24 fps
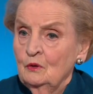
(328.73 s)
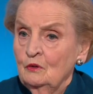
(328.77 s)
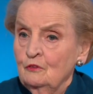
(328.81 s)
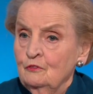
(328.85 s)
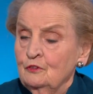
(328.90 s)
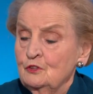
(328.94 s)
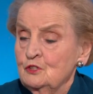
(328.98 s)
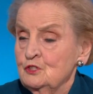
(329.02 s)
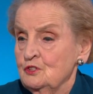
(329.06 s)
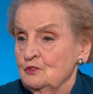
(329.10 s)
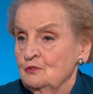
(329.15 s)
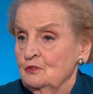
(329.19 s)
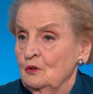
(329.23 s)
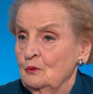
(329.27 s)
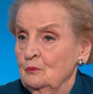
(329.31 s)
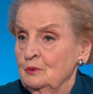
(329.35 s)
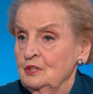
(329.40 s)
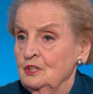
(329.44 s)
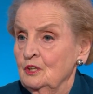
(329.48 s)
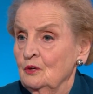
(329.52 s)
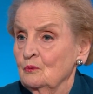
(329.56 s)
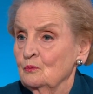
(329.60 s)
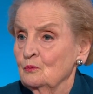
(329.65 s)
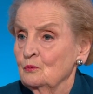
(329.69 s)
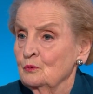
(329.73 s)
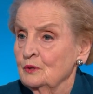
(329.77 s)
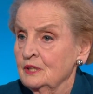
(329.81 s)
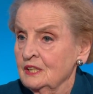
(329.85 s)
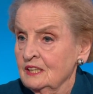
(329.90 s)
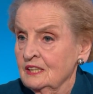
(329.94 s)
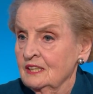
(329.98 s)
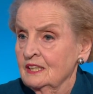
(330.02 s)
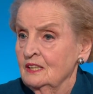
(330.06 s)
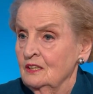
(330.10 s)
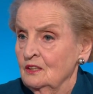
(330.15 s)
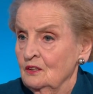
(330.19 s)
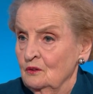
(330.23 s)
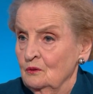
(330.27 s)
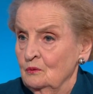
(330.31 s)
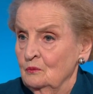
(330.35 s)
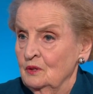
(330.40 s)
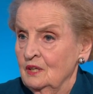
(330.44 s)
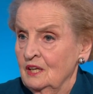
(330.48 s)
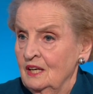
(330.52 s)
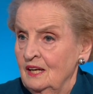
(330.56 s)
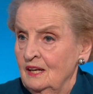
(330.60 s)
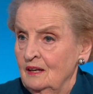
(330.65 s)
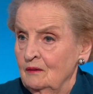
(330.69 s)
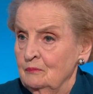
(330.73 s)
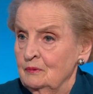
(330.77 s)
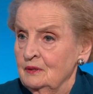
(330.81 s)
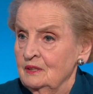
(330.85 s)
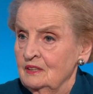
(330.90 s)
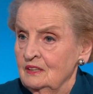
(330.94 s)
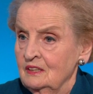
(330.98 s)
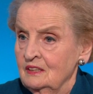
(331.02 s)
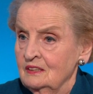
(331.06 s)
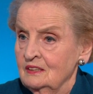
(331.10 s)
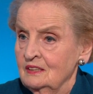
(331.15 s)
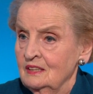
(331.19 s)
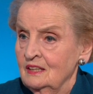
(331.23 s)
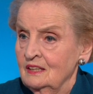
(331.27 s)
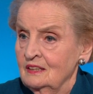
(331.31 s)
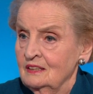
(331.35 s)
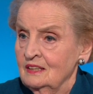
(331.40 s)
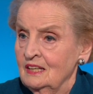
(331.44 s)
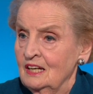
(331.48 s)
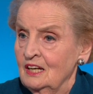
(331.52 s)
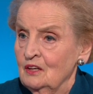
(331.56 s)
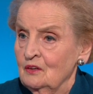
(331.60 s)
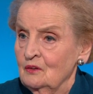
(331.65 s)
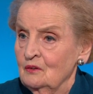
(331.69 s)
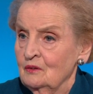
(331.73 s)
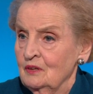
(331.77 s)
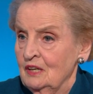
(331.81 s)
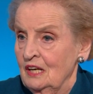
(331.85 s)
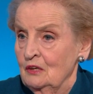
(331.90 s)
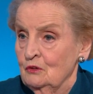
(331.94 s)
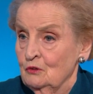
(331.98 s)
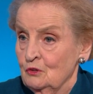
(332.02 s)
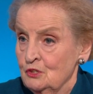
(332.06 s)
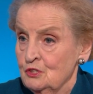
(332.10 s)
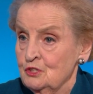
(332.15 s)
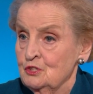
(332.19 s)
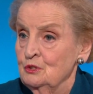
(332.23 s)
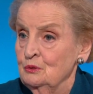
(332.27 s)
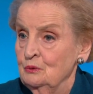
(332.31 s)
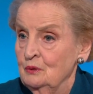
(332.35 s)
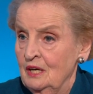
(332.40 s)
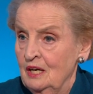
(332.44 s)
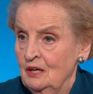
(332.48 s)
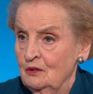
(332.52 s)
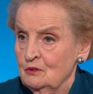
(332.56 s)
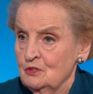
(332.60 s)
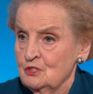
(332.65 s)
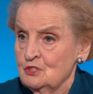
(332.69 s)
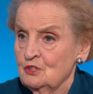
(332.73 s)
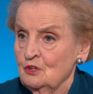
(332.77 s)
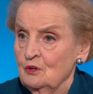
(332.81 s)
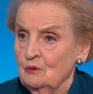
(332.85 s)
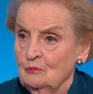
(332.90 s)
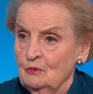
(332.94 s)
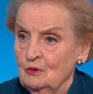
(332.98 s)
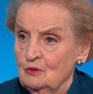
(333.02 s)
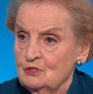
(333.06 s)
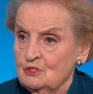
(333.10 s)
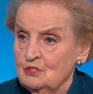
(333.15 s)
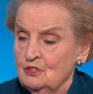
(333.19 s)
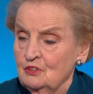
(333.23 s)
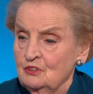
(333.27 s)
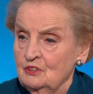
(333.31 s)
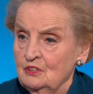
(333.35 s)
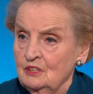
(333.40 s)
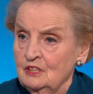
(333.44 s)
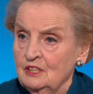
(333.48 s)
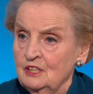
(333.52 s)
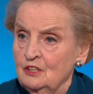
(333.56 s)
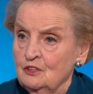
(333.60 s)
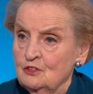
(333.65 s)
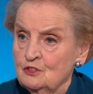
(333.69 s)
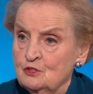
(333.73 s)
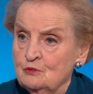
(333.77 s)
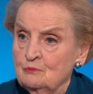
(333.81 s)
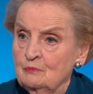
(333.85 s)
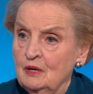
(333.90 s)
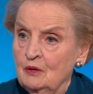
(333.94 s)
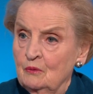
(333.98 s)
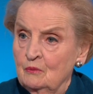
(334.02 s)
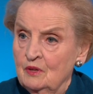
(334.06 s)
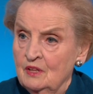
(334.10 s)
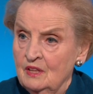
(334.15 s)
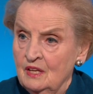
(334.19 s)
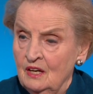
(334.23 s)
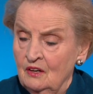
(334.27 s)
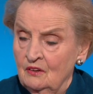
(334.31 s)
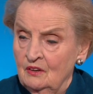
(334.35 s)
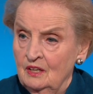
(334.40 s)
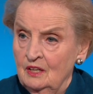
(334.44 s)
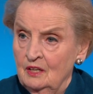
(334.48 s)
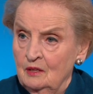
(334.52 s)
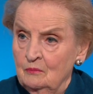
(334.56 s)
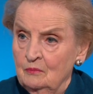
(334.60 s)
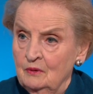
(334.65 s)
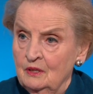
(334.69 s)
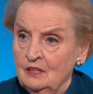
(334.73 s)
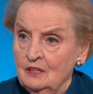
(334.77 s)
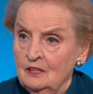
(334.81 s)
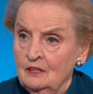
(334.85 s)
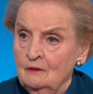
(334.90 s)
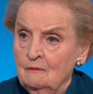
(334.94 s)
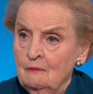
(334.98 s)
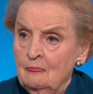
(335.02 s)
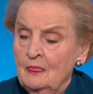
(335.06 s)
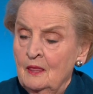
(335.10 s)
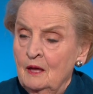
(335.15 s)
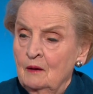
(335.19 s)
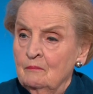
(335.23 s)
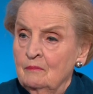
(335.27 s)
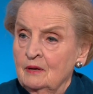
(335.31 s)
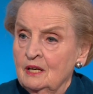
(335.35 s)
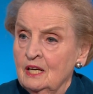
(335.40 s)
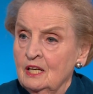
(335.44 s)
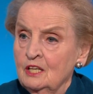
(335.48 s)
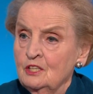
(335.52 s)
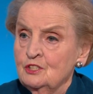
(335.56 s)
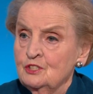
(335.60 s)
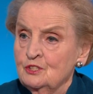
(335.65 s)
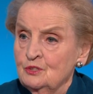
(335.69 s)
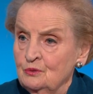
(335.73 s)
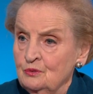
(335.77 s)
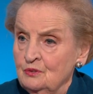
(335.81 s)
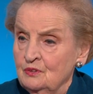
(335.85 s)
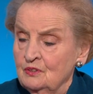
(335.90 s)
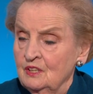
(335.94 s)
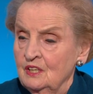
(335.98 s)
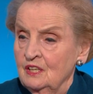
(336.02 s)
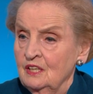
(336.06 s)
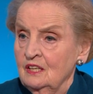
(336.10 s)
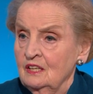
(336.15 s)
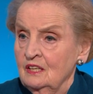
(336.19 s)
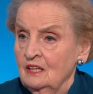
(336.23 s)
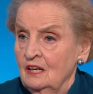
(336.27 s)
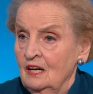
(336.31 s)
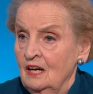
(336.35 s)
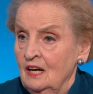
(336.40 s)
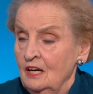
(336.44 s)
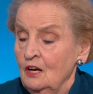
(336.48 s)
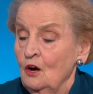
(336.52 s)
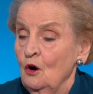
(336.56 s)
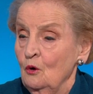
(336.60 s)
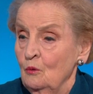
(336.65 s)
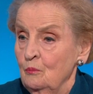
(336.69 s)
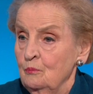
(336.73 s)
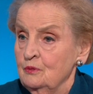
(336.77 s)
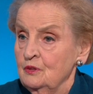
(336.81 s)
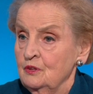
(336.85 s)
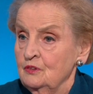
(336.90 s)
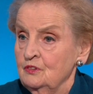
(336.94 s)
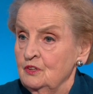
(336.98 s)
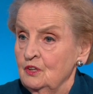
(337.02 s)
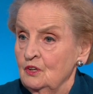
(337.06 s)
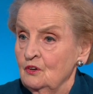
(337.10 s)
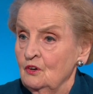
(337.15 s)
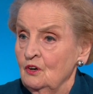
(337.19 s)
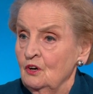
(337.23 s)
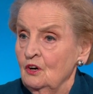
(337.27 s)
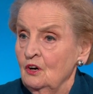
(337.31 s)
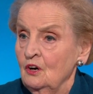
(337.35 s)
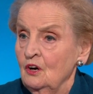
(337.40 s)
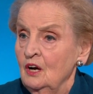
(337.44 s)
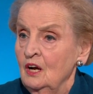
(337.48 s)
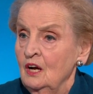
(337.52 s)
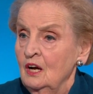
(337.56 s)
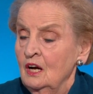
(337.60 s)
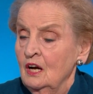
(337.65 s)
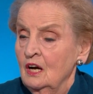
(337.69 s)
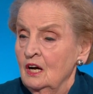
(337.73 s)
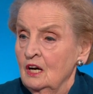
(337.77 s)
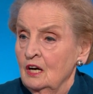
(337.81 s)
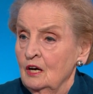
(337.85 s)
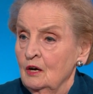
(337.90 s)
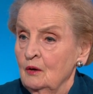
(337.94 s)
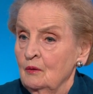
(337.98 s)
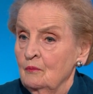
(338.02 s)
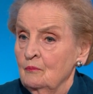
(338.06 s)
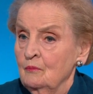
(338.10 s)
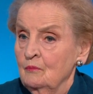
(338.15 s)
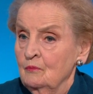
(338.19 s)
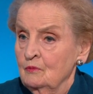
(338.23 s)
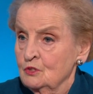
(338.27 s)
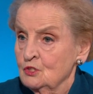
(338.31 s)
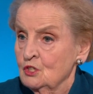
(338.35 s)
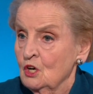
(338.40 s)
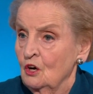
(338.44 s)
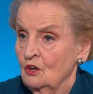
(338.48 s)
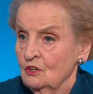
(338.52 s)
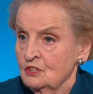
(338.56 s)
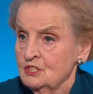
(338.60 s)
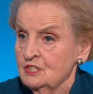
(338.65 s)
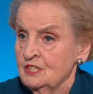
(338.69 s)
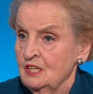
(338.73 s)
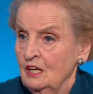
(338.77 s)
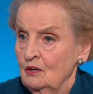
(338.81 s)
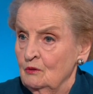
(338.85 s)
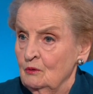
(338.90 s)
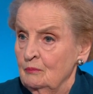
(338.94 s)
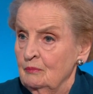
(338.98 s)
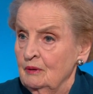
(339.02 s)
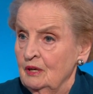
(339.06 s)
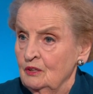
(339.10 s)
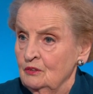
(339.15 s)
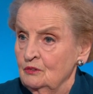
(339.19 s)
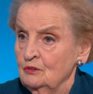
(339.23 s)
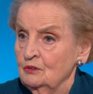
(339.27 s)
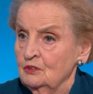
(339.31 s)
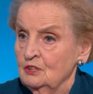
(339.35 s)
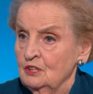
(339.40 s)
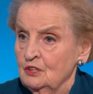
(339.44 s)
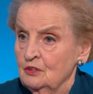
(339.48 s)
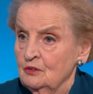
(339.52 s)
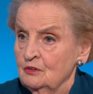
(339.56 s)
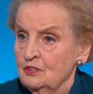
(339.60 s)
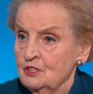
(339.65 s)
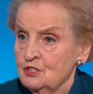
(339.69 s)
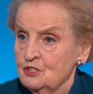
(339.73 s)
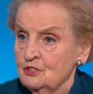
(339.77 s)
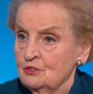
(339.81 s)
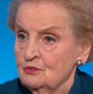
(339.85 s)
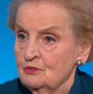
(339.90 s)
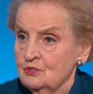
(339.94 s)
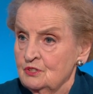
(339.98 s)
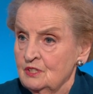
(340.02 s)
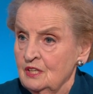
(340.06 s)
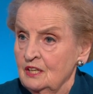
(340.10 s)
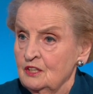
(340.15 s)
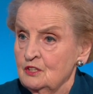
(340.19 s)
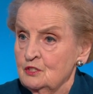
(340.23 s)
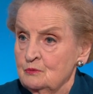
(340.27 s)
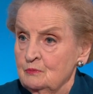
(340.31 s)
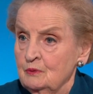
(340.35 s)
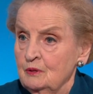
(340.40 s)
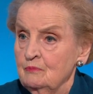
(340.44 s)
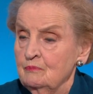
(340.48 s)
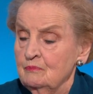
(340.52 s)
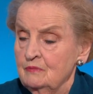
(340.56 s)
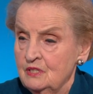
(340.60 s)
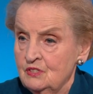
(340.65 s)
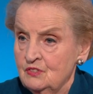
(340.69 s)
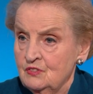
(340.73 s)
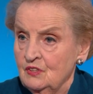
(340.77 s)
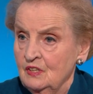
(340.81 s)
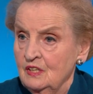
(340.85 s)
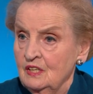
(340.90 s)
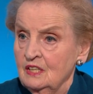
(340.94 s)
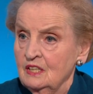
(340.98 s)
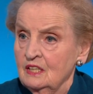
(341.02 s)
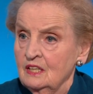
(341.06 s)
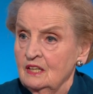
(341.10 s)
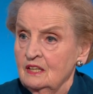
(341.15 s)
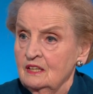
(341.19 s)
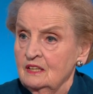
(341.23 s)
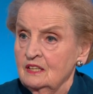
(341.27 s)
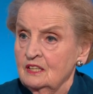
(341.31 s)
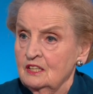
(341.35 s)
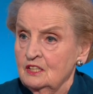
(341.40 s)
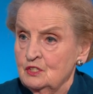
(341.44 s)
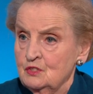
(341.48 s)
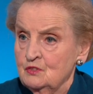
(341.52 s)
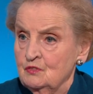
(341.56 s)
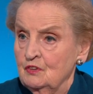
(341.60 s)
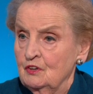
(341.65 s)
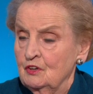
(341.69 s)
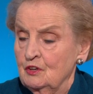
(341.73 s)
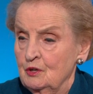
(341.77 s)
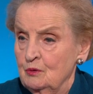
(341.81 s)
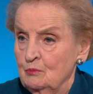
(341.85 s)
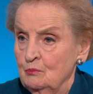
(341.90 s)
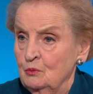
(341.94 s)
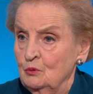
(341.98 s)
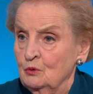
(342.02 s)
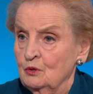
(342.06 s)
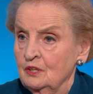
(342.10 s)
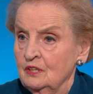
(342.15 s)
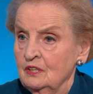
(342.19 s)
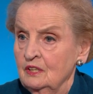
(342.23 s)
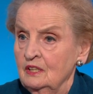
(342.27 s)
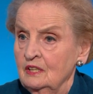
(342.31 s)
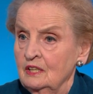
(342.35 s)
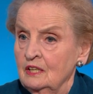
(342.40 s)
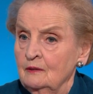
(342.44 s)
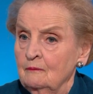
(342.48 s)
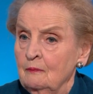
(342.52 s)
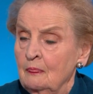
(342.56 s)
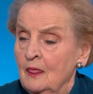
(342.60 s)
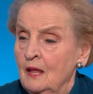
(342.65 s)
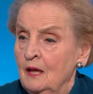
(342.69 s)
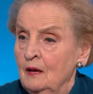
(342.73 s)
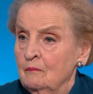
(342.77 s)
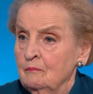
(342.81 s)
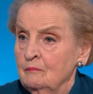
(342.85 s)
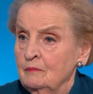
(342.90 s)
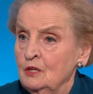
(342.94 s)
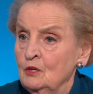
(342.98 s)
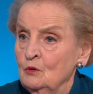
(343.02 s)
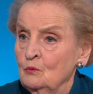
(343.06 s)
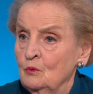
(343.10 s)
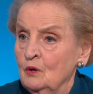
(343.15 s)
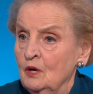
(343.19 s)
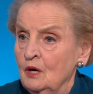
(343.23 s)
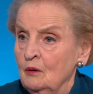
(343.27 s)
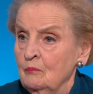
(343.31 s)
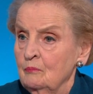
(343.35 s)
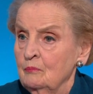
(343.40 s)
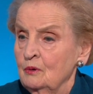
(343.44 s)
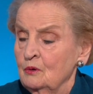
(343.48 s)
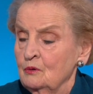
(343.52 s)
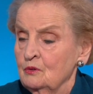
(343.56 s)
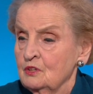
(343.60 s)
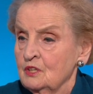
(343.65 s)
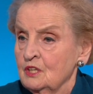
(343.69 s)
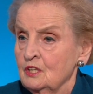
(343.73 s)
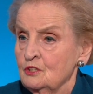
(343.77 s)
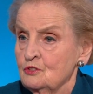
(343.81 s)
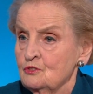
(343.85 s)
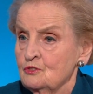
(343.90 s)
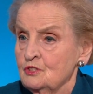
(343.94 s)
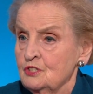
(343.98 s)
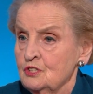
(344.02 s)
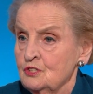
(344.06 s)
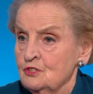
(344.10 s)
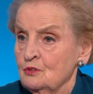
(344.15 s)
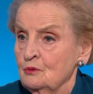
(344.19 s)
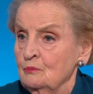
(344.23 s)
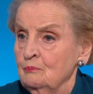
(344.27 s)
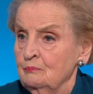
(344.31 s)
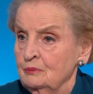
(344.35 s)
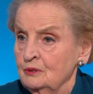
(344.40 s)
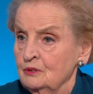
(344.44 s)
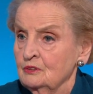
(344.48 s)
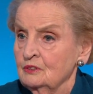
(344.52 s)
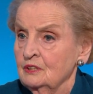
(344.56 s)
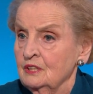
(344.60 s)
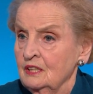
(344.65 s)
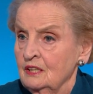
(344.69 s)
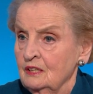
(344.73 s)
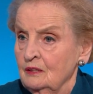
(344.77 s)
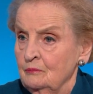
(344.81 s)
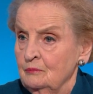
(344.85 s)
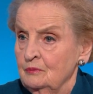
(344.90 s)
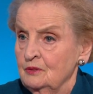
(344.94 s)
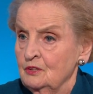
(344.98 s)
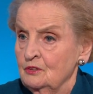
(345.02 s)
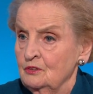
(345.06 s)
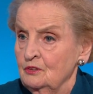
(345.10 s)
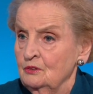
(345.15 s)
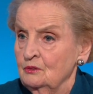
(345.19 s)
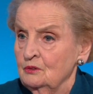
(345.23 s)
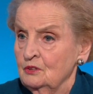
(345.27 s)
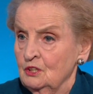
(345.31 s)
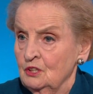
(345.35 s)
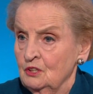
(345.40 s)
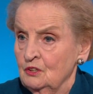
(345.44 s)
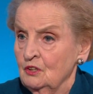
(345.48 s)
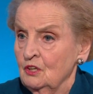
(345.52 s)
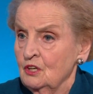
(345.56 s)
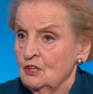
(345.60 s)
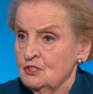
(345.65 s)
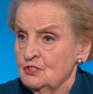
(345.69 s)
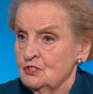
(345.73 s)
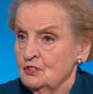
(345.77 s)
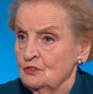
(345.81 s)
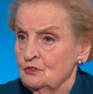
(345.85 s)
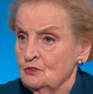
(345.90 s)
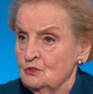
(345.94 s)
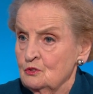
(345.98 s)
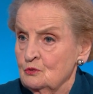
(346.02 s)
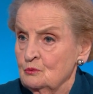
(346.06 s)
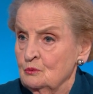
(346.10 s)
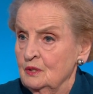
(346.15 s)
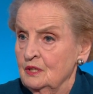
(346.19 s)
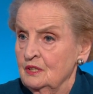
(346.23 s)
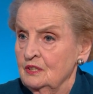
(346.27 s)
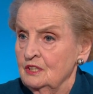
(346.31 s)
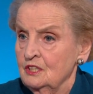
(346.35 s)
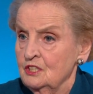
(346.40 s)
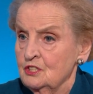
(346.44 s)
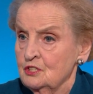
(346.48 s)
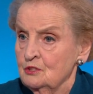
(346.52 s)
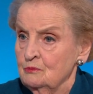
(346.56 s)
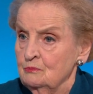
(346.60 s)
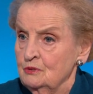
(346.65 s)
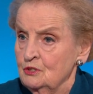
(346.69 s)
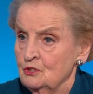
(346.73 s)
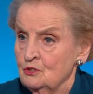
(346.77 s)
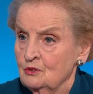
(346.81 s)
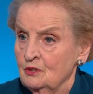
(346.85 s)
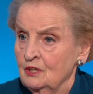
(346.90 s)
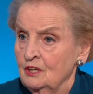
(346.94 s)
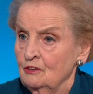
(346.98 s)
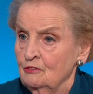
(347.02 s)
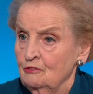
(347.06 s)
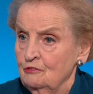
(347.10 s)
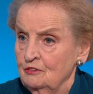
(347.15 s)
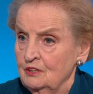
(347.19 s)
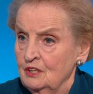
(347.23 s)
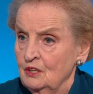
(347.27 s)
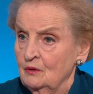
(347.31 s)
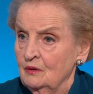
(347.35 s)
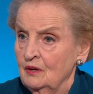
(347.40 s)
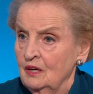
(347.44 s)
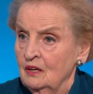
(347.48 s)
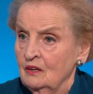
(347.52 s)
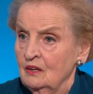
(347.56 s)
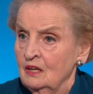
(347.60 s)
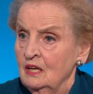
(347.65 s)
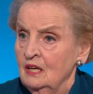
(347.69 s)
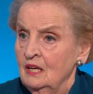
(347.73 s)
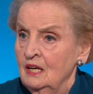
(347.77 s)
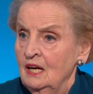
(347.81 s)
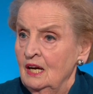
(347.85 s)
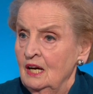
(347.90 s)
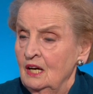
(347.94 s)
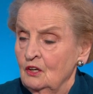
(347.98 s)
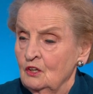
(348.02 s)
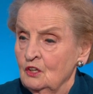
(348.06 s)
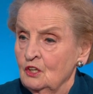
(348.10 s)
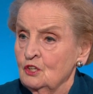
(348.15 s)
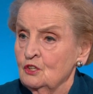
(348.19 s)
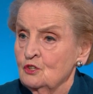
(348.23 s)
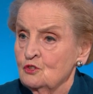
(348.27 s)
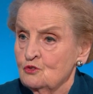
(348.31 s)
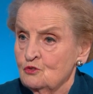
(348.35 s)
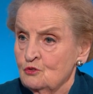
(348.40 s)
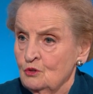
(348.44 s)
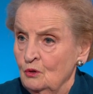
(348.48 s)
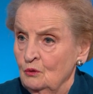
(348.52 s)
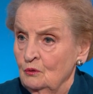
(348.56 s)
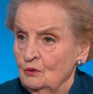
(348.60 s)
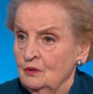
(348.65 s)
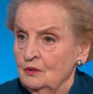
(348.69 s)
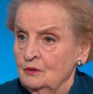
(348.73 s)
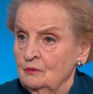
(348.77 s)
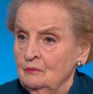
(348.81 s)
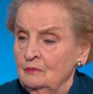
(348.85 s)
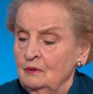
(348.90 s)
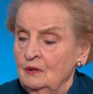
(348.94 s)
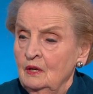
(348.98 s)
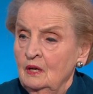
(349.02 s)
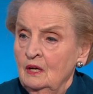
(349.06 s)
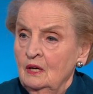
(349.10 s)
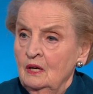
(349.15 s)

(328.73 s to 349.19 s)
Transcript: Well, first of all, we don't really know what happened in that hour or two hours almost that the leaders met without anybody. But I do think, I hope that there are uh, talks now about nuclear issues. That has been missing, and I think it's very important. And meanwhile, both countries are building up their nuclear arsenals when they should be trying to figure out how to control them.